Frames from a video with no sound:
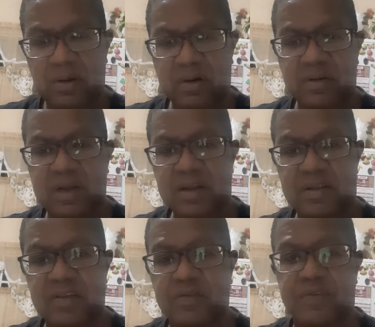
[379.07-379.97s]
under
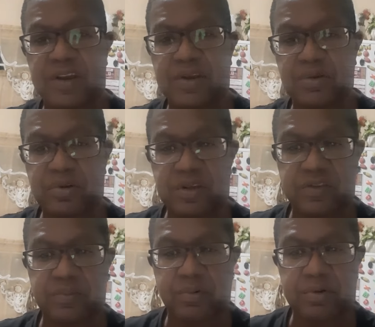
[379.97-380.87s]
this video
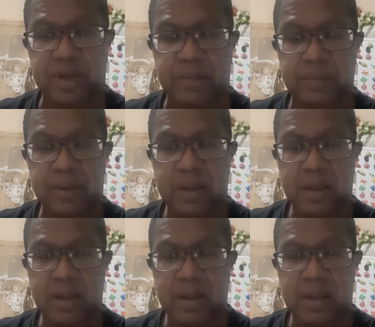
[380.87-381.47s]
this morning.